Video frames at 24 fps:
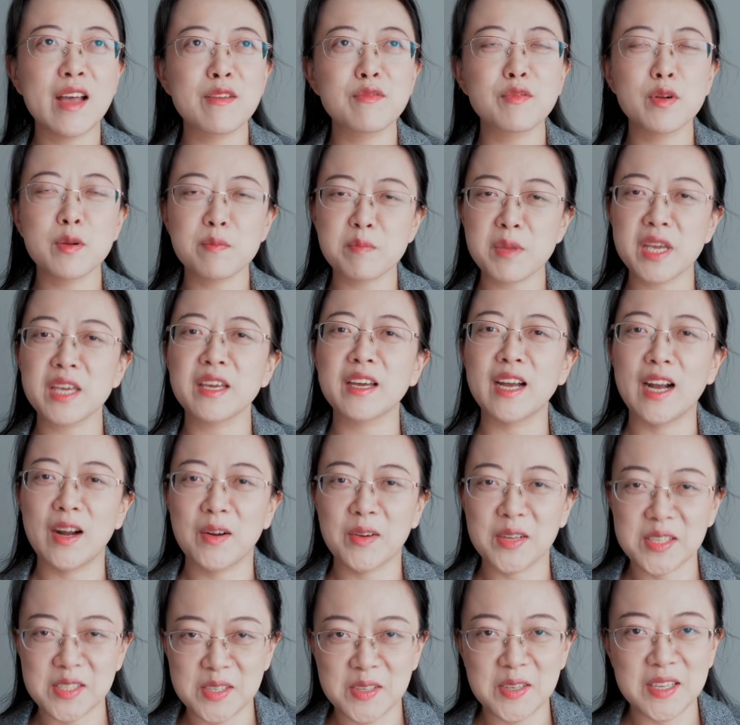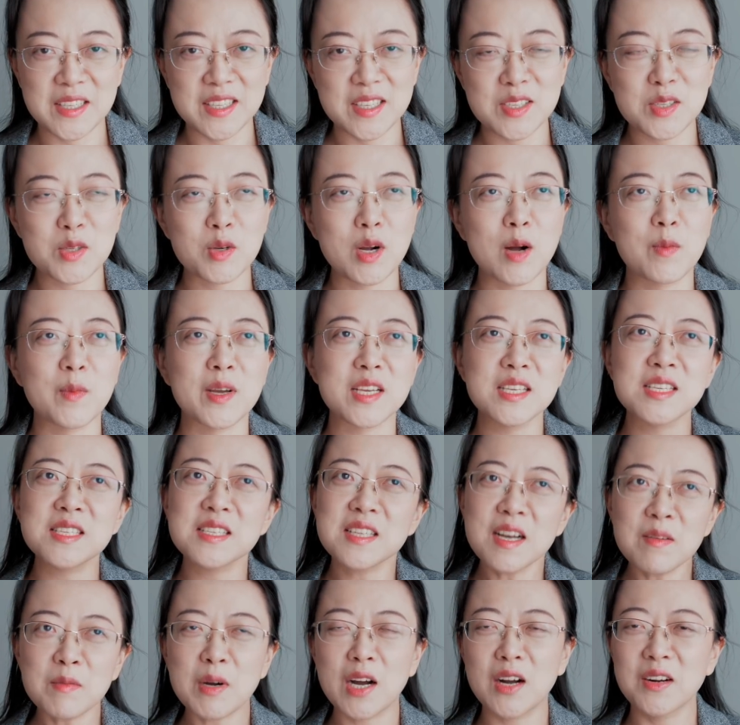every main character in this drama is
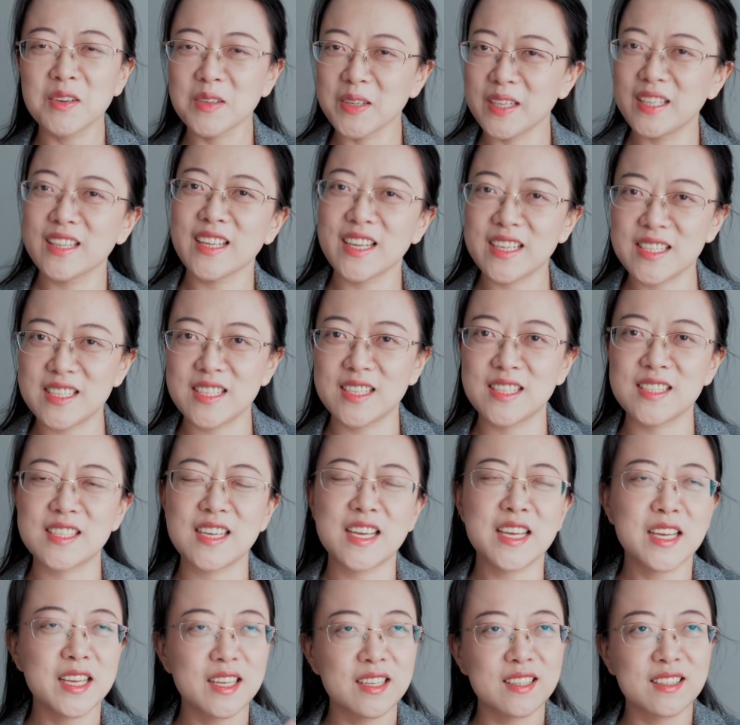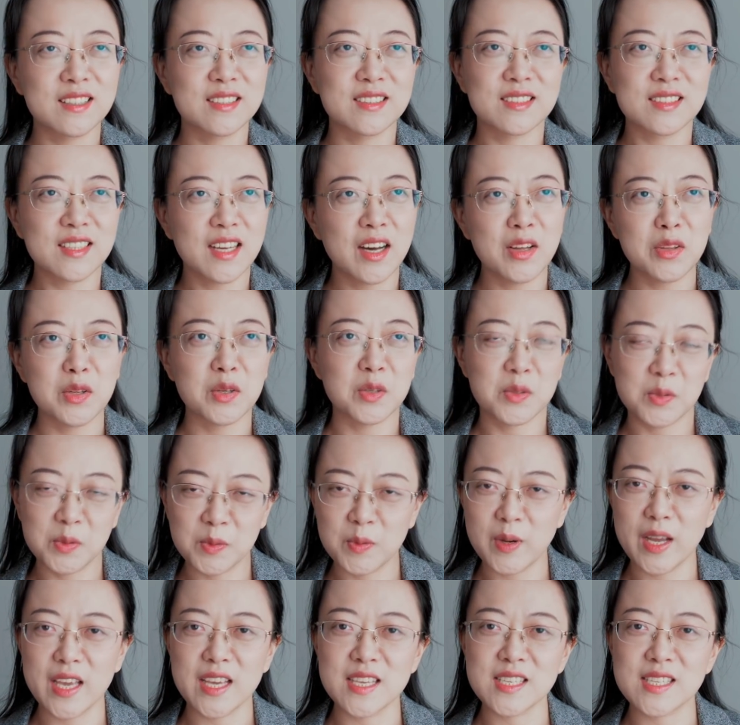somehow related in other
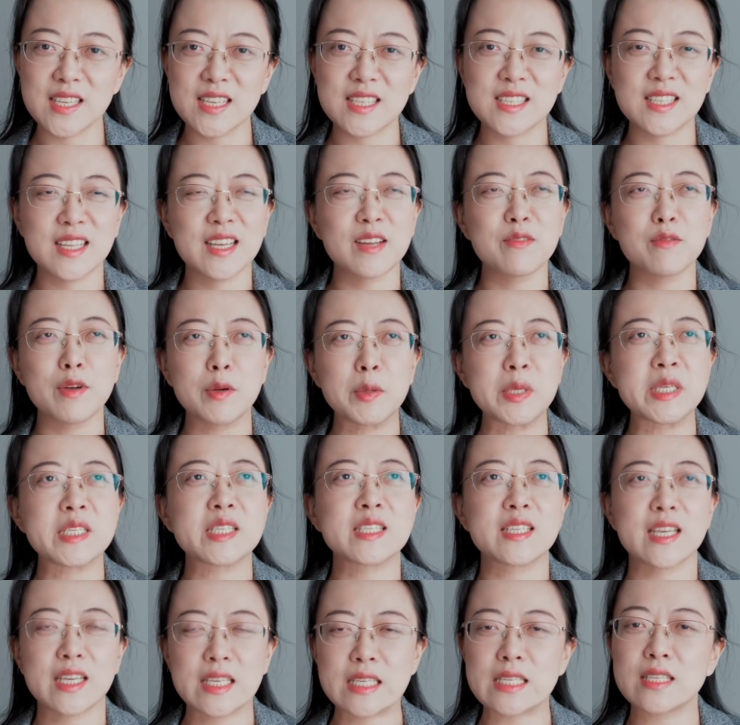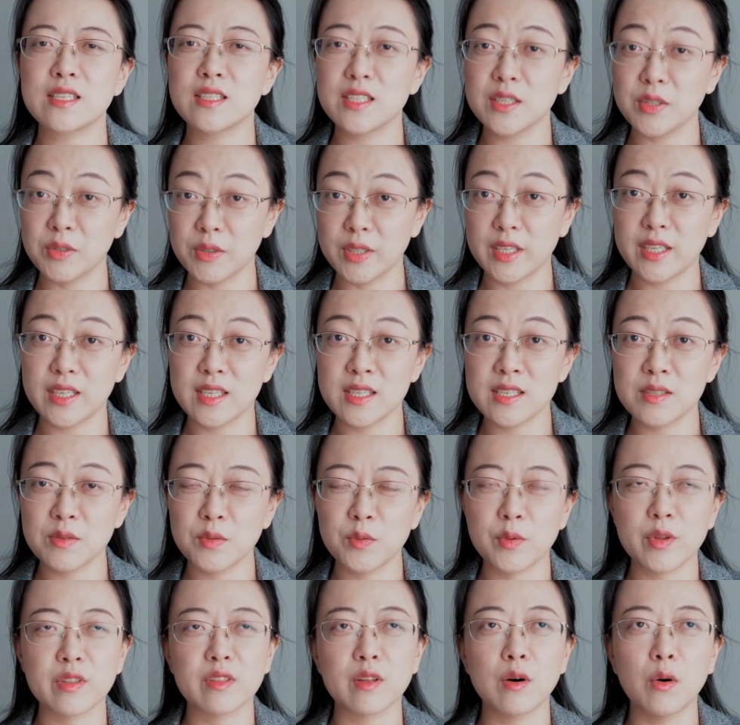ways. It's like very 6 degrees
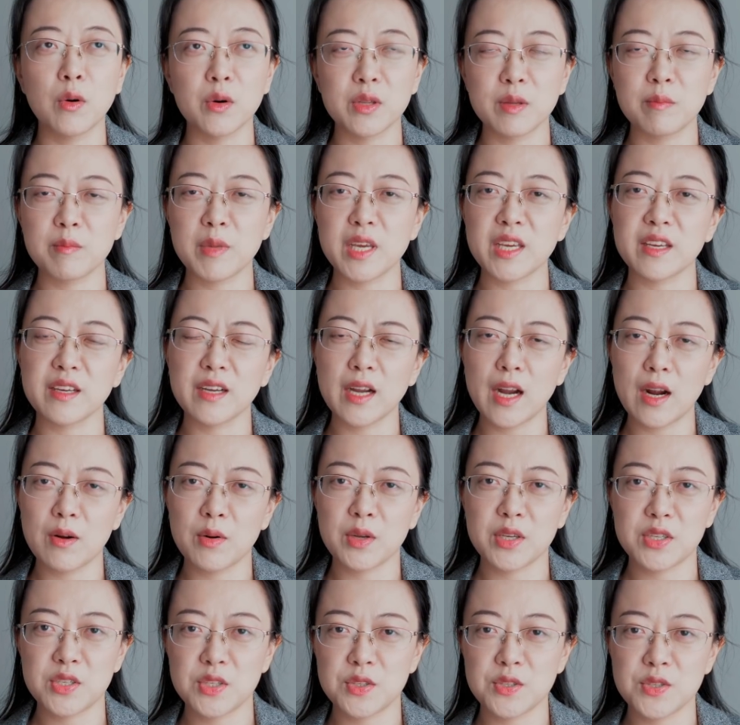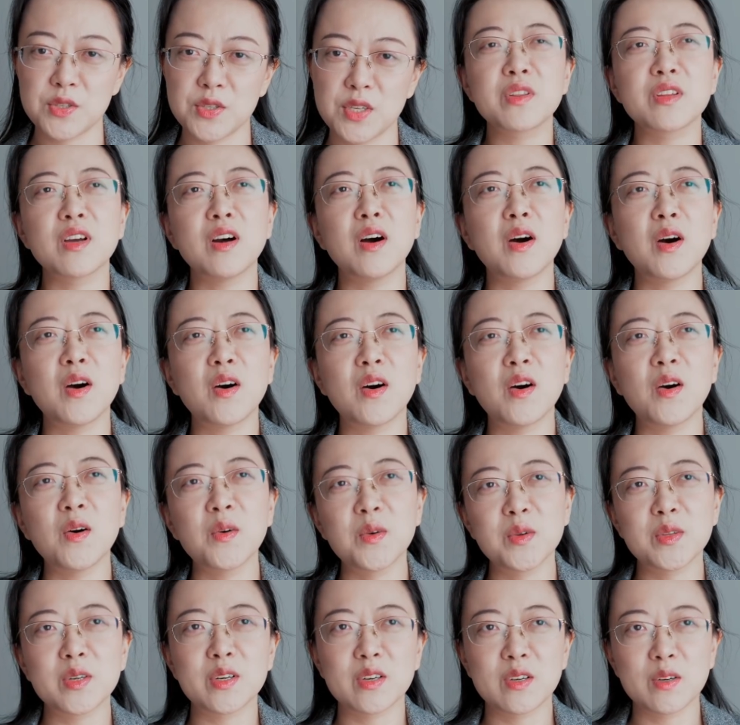with all the main characters. The
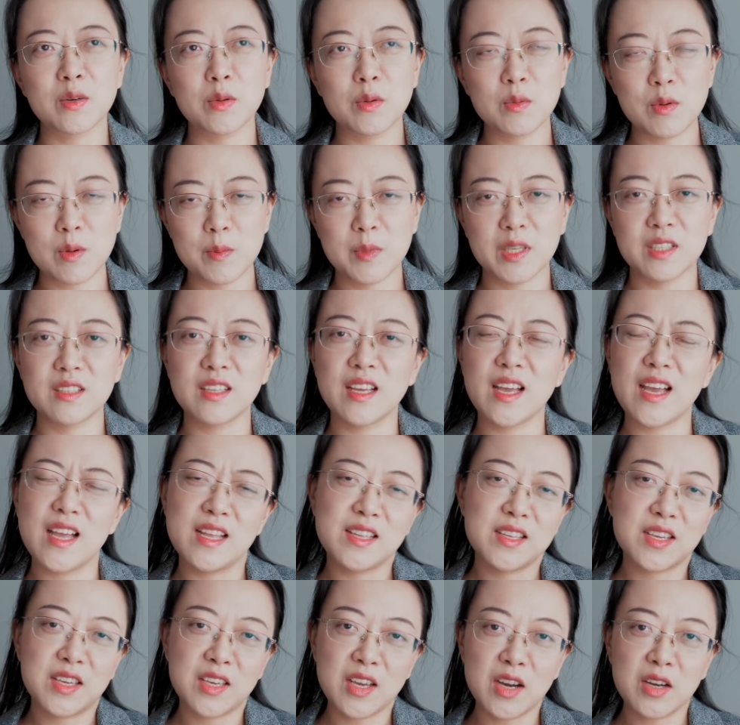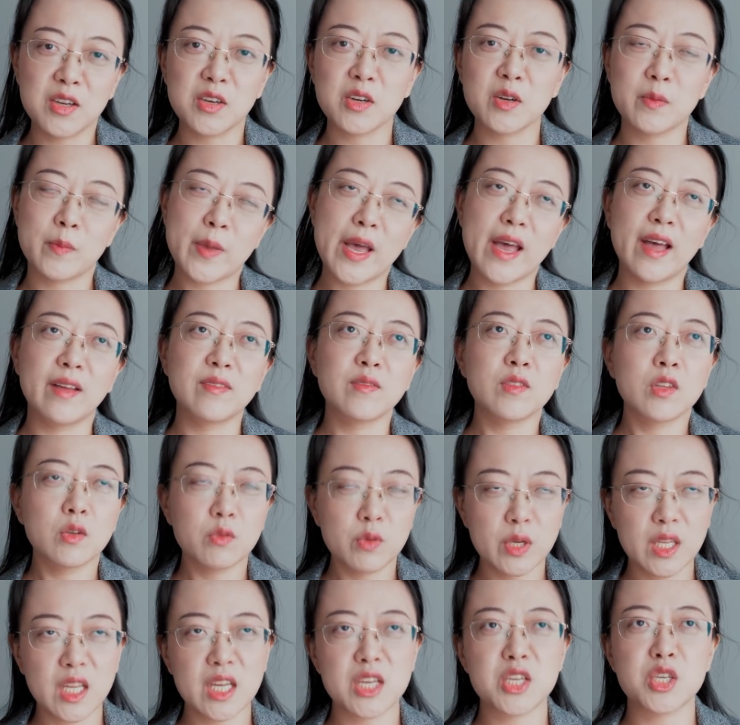older woman and younger man
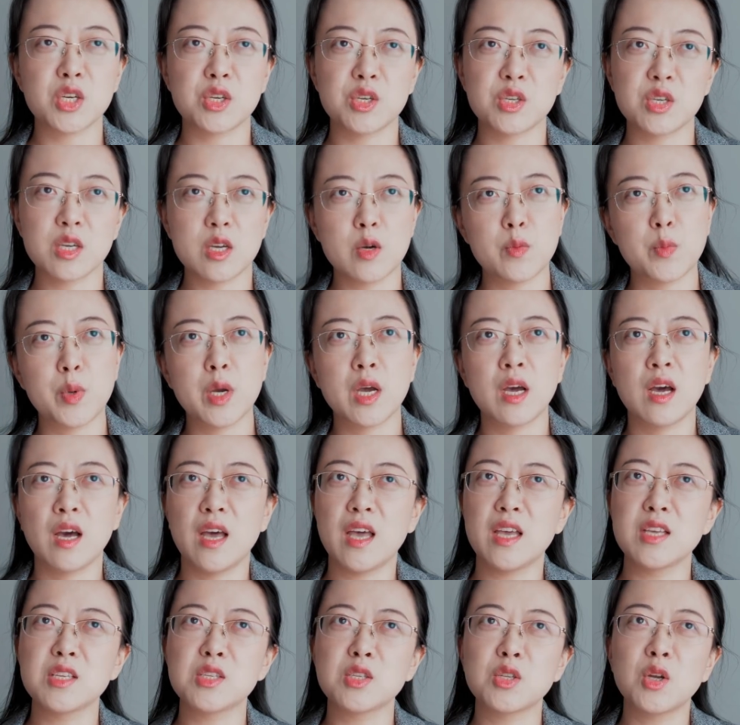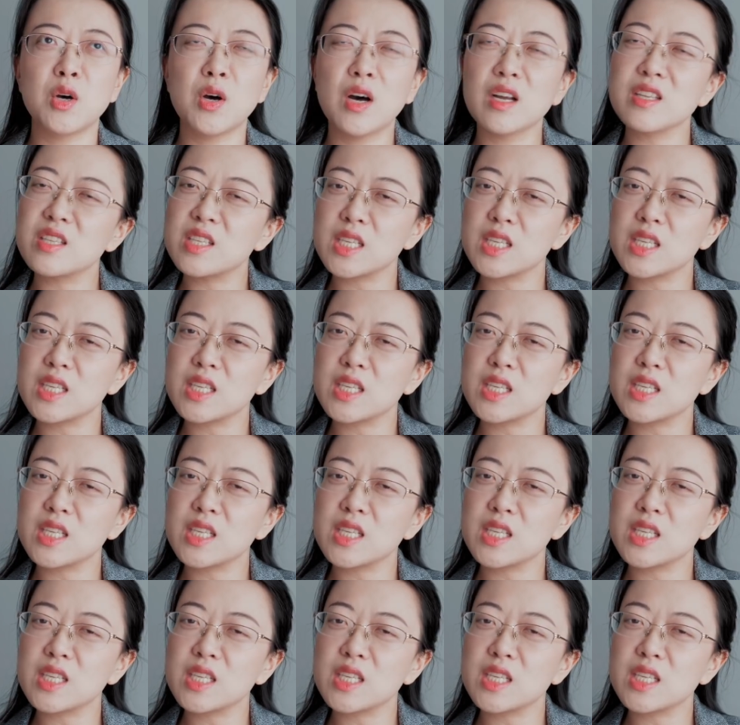relationship is not a